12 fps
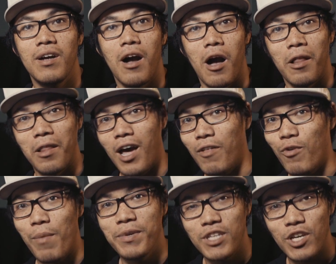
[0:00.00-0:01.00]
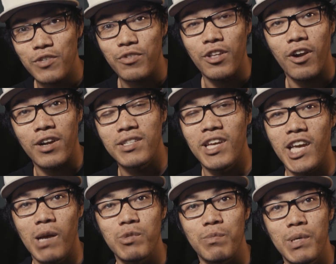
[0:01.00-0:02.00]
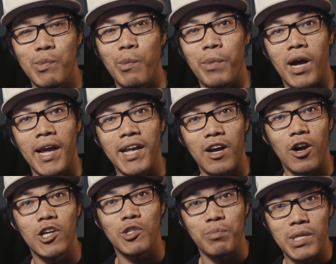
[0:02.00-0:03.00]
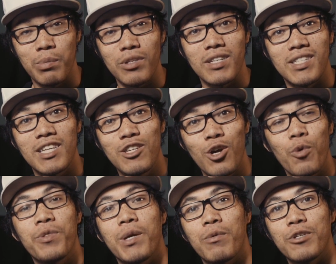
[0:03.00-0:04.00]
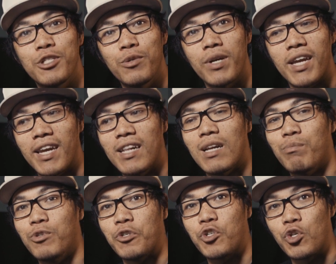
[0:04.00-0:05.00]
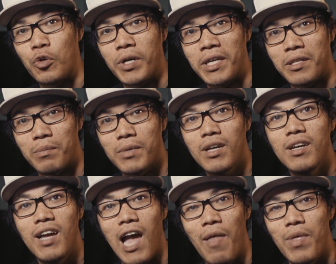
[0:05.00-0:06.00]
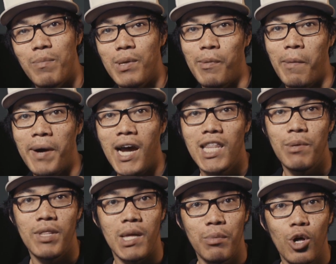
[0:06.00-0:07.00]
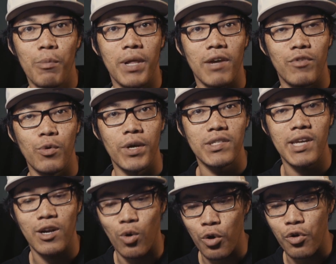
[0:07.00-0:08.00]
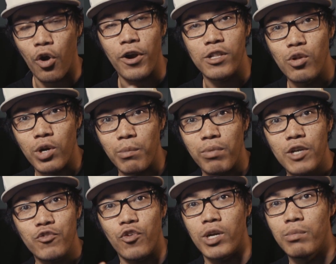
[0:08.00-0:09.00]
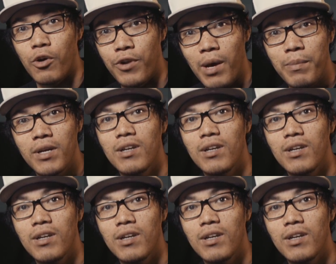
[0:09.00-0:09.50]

A lot of the reputation for the RX-8 comes with people buying cars from people that didn't know what they were doing and ended up destroying them. And then people buy them and they blow up like a few weeks later, or they're already low compression, already blown up,